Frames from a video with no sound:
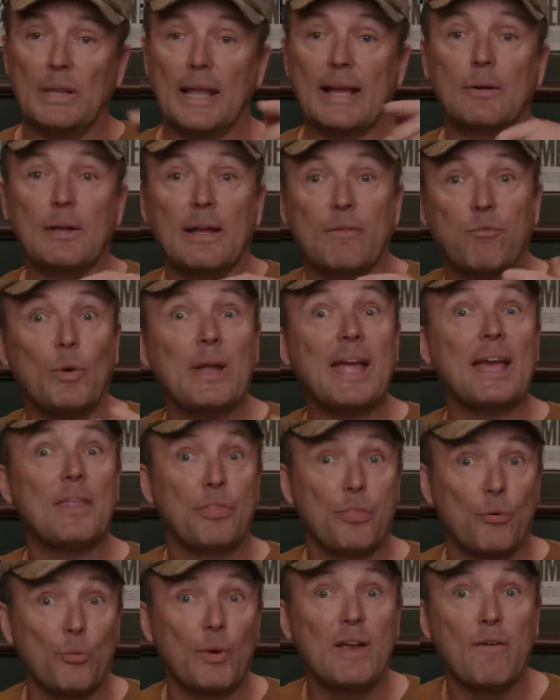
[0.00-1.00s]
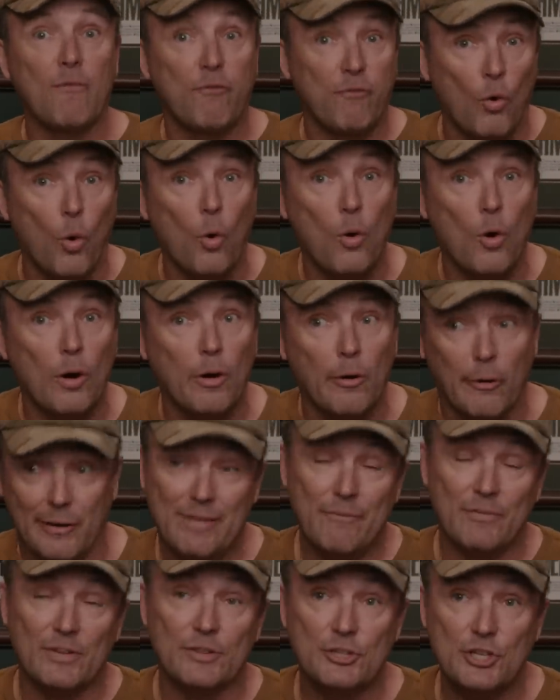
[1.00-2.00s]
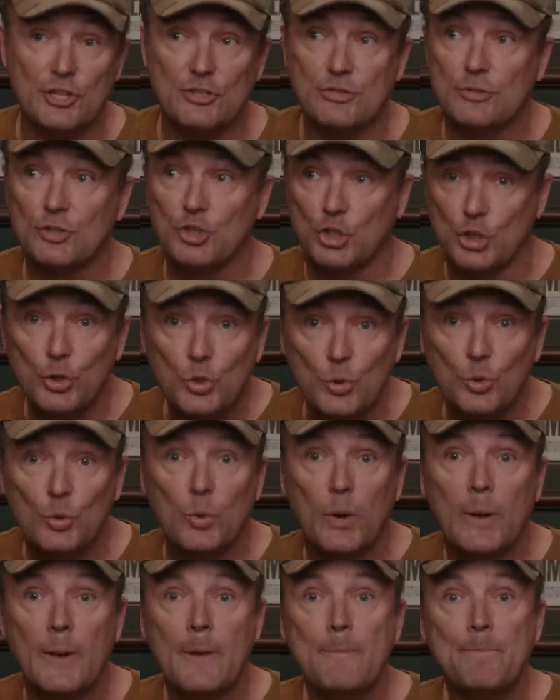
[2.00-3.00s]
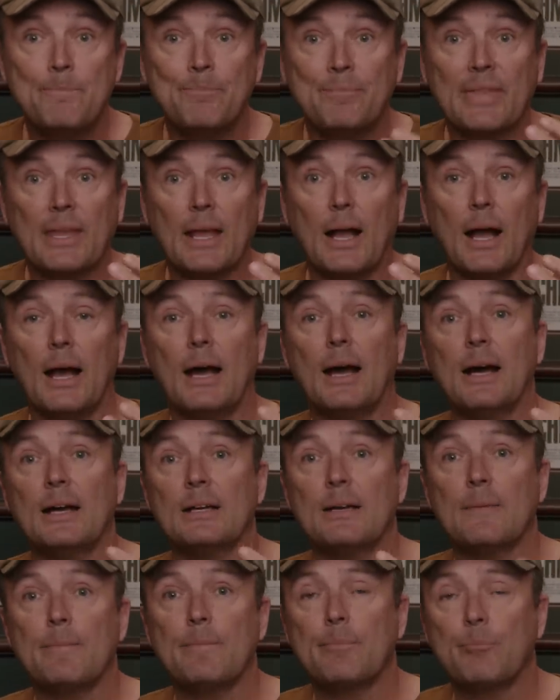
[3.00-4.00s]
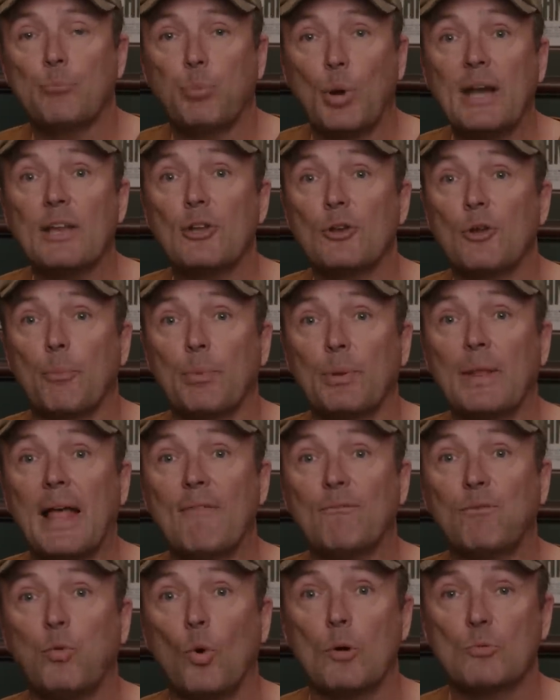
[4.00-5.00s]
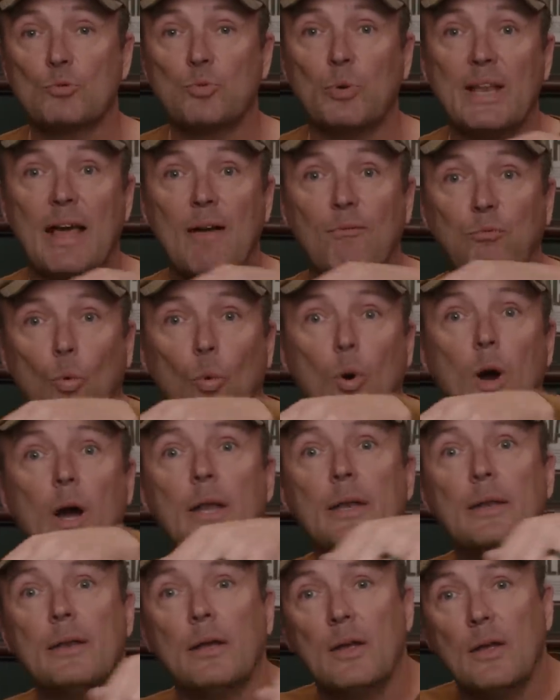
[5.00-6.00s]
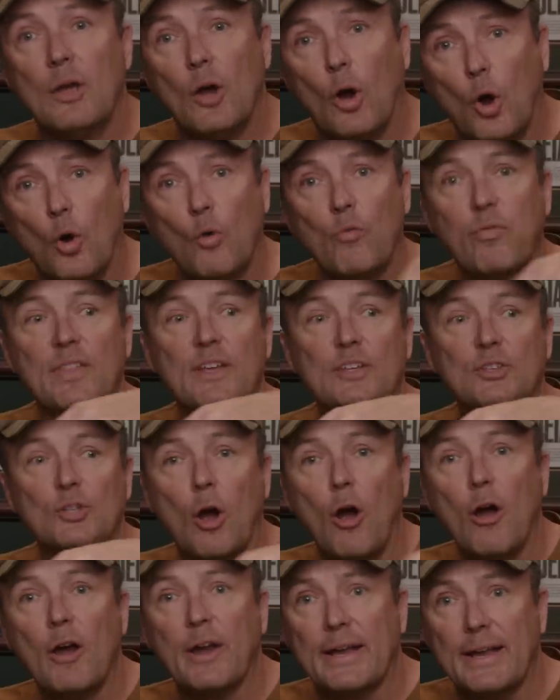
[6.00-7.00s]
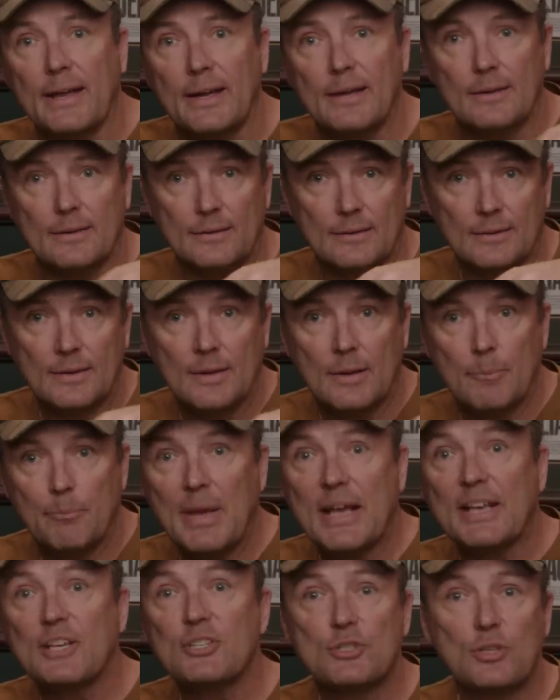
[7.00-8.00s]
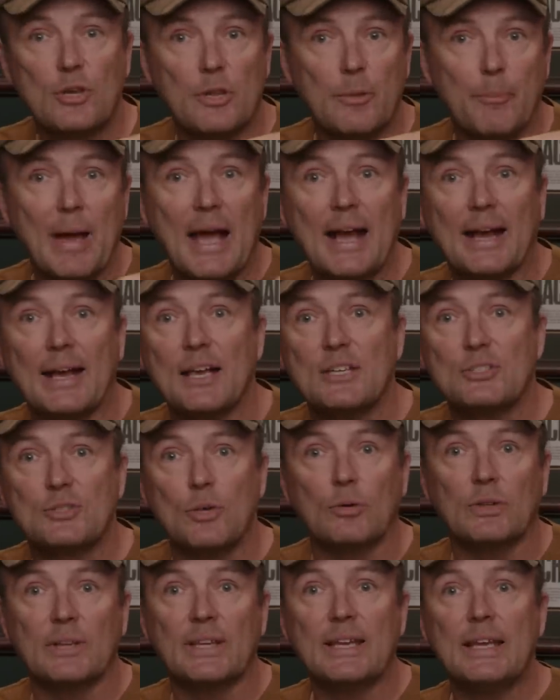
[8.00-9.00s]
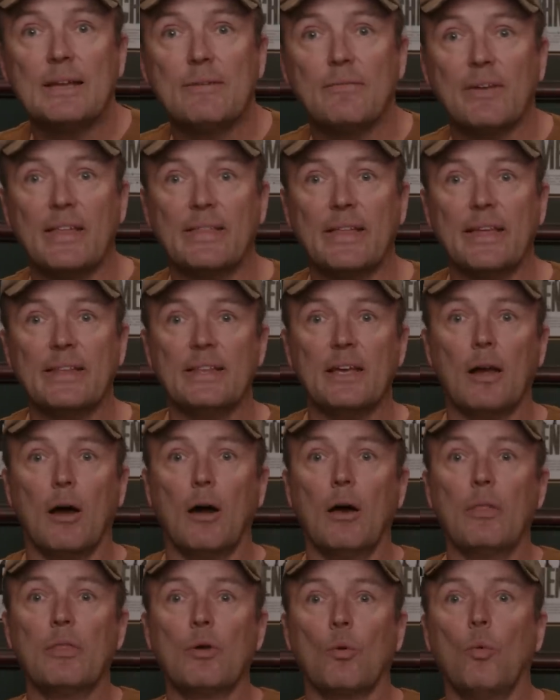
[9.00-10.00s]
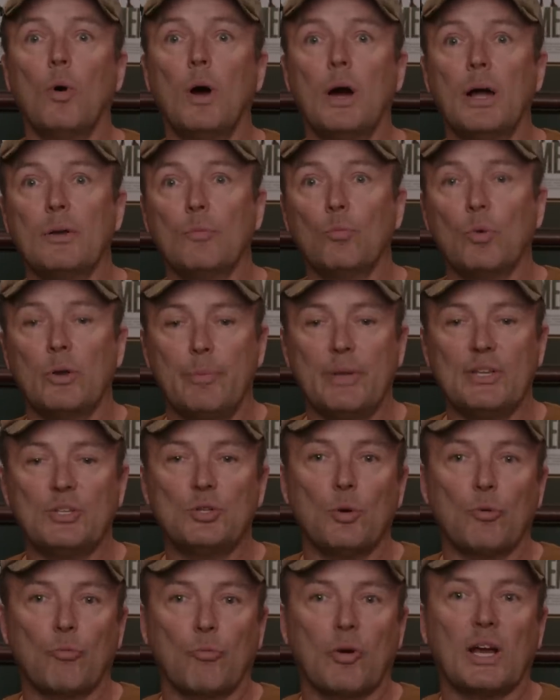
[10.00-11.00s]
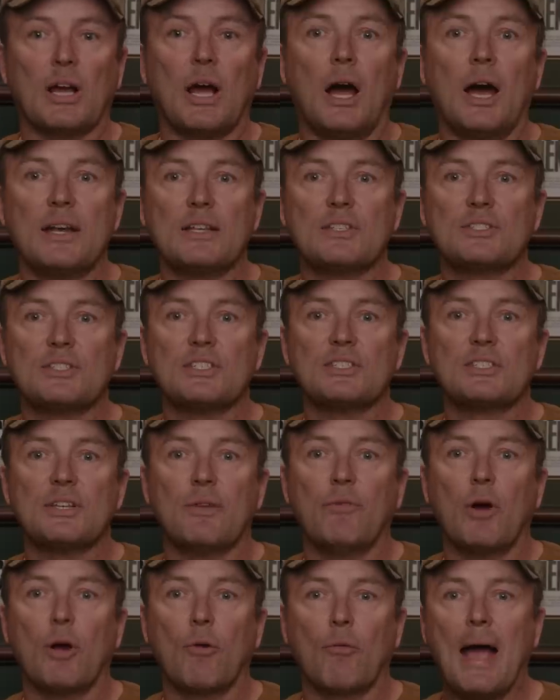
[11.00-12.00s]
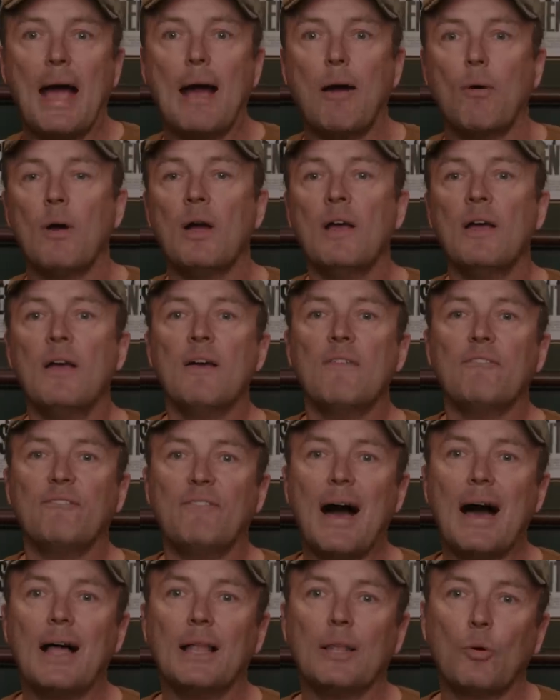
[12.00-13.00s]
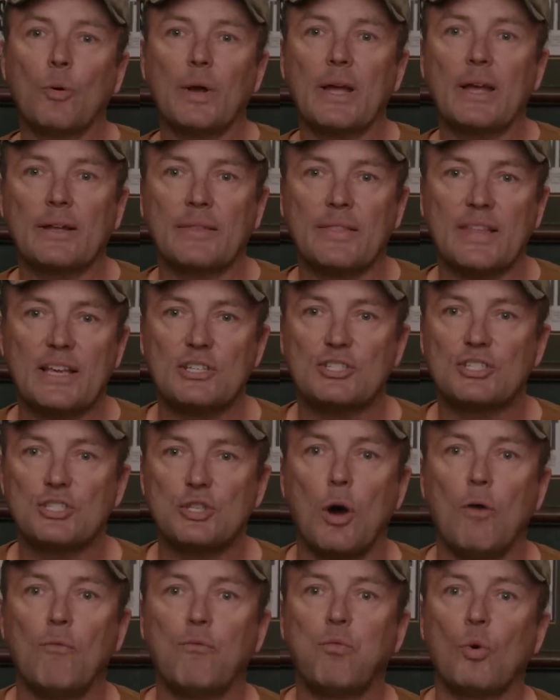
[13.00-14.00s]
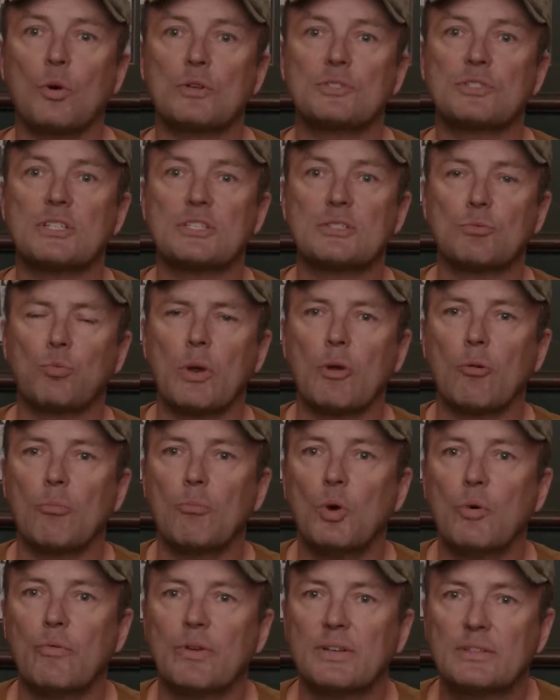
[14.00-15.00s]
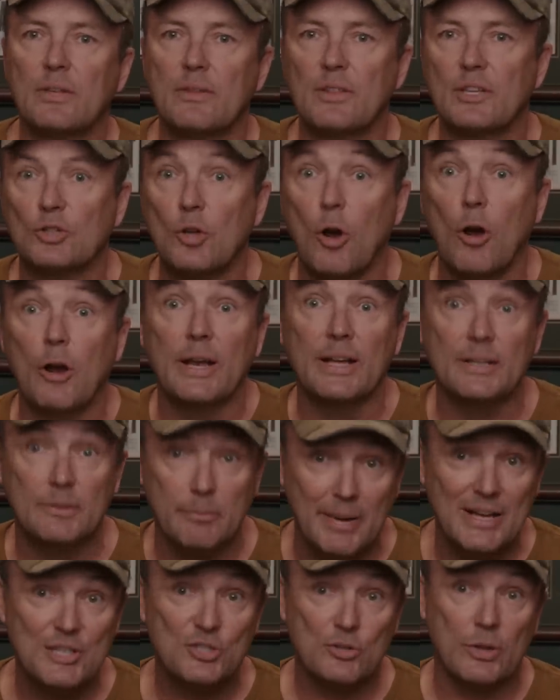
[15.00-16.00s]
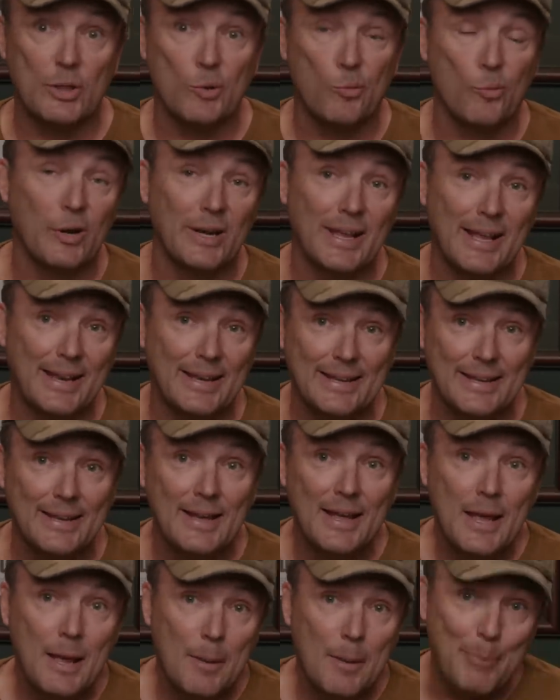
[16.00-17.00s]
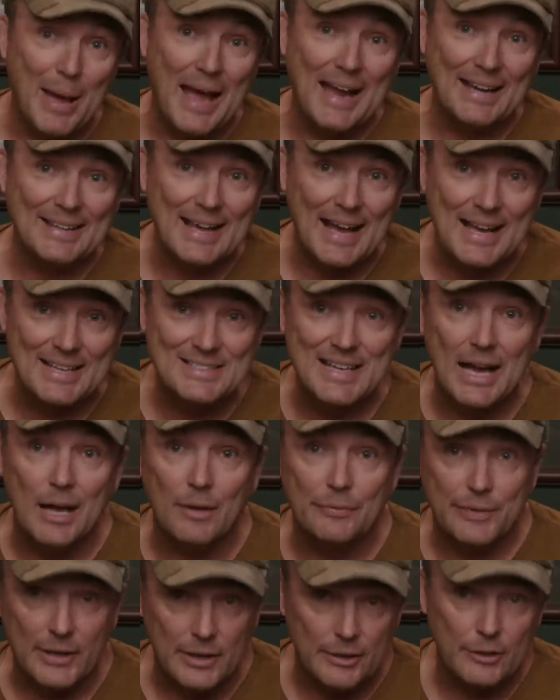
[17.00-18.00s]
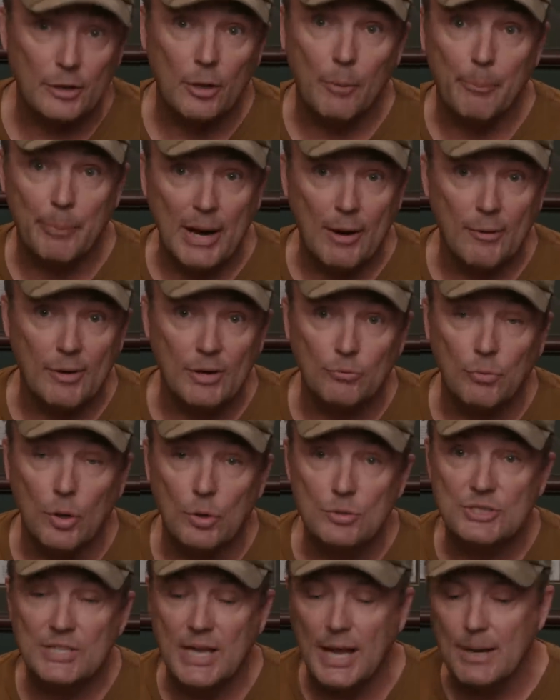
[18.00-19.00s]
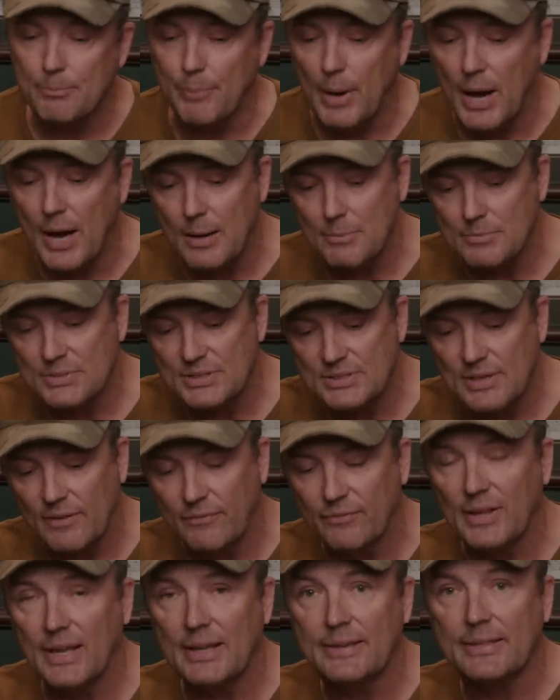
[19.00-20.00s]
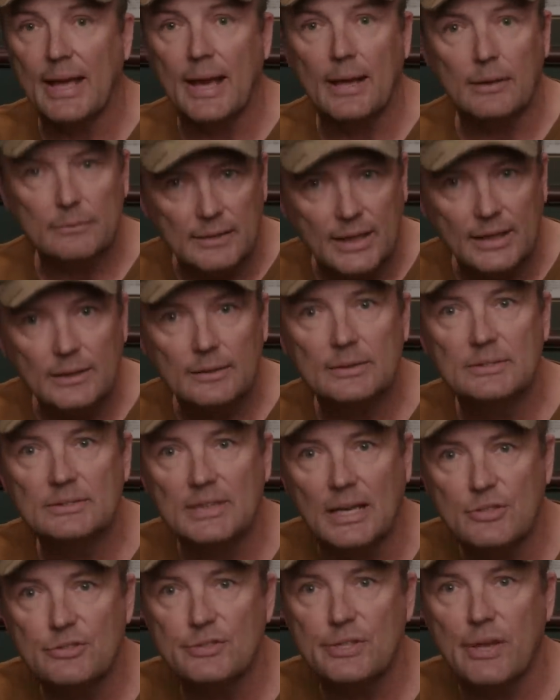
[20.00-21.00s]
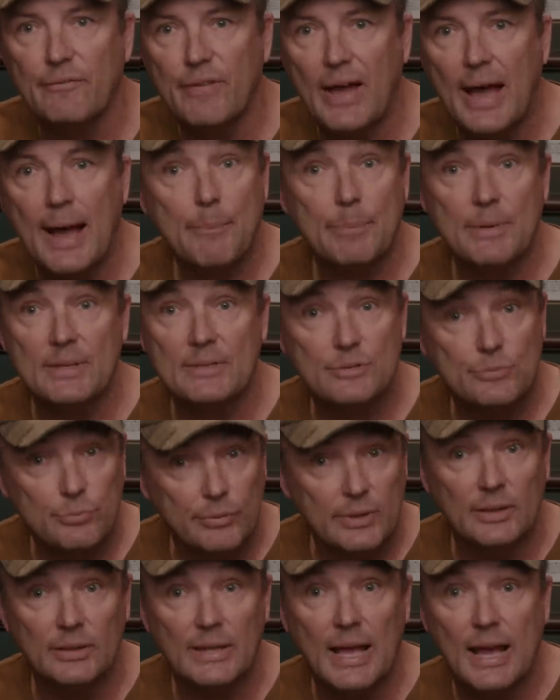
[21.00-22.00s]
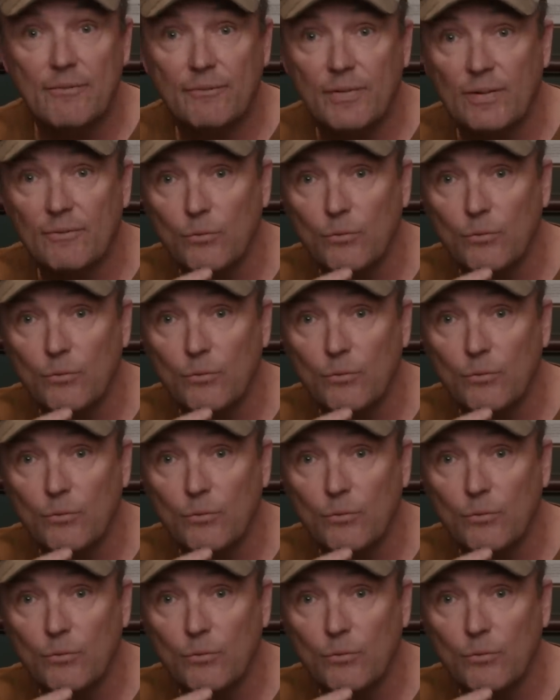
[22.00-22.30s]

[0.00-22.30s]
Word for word: like, if we had three or four or even just two uh, Predator platforms, we'd have one over the target making sure the bad guys don't leave. And then the other one would be doing reconnaissance of our route, following the assault force as we were moving to the target, make sure there weren't any bad guys out there, you know, burying roadside bombs, stuff like that, right? Because that stuff happens, real life,